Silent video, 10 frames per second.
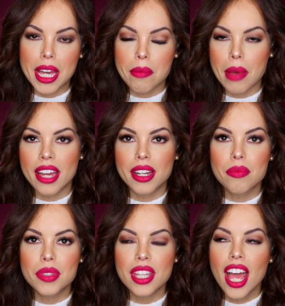makeup
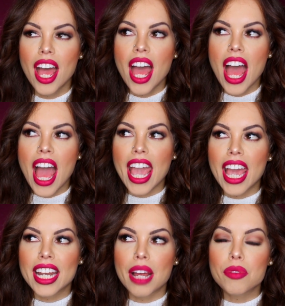items.
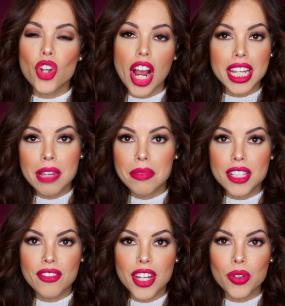And I'm trying to keep
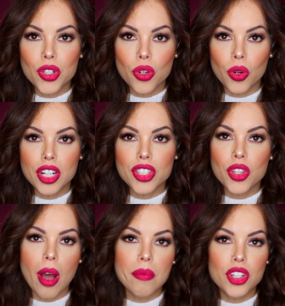this video short,
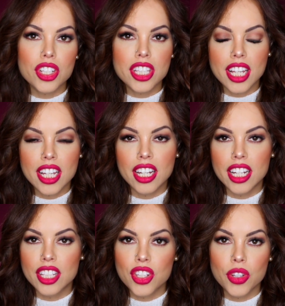so I'm just going
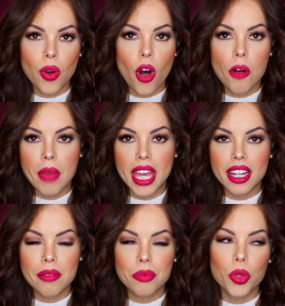to do all
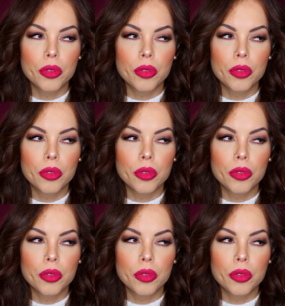makeup.